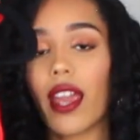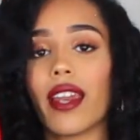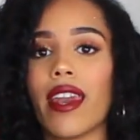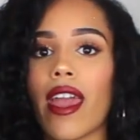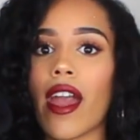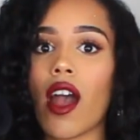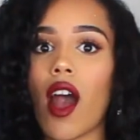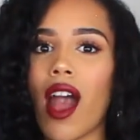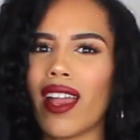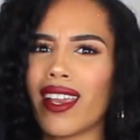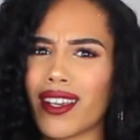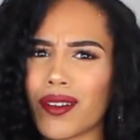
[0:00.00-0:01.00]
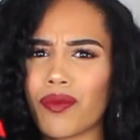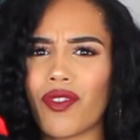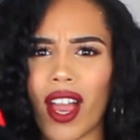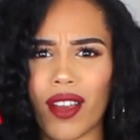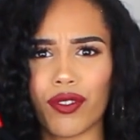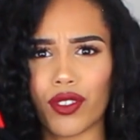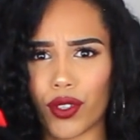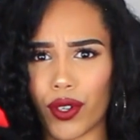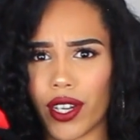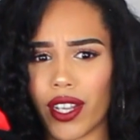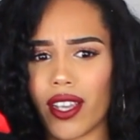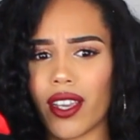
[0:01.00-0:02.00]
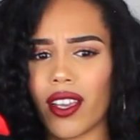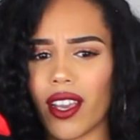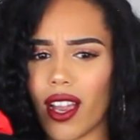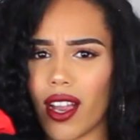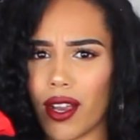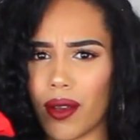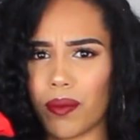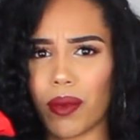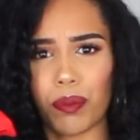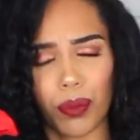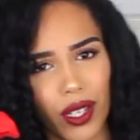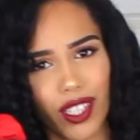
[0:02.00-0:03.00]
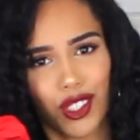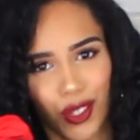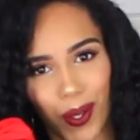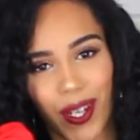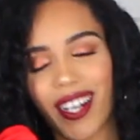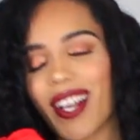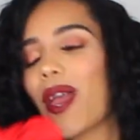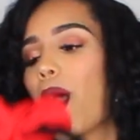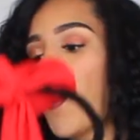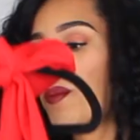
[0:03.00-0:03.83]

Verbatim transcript: Now I am 5'3", I'm pretty short,